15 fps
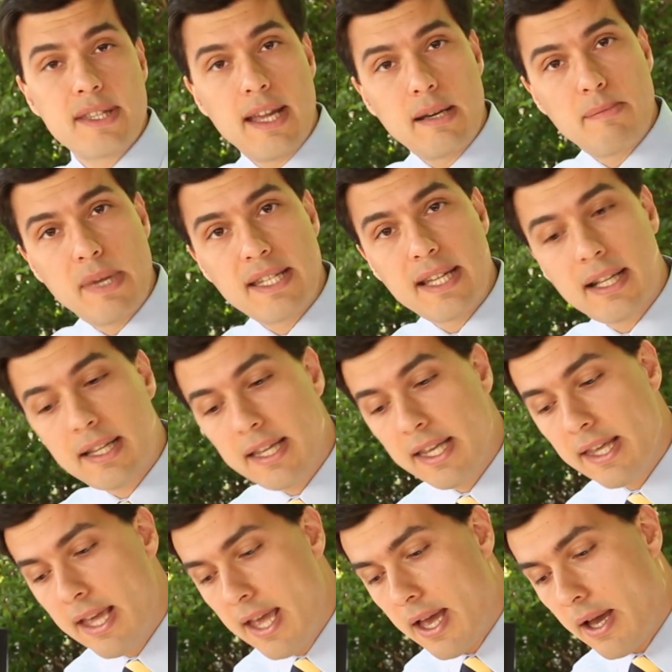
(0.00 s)
that
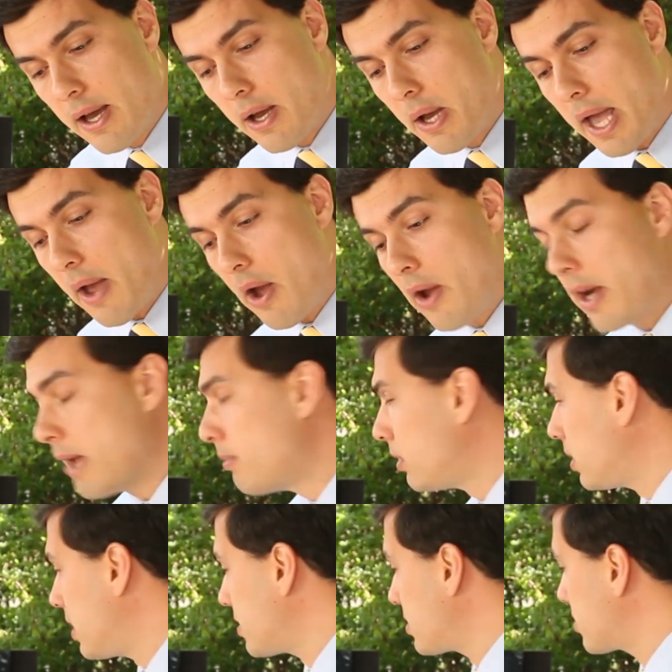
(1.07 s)
basically
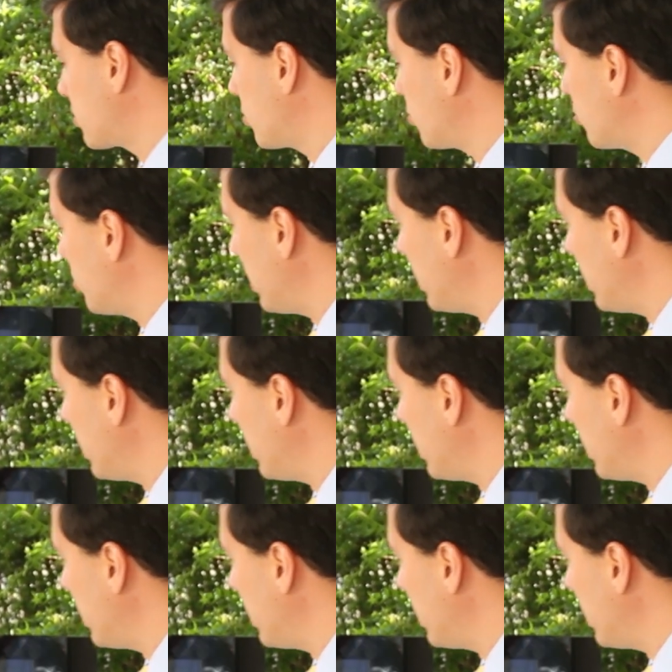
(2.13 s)
enable us to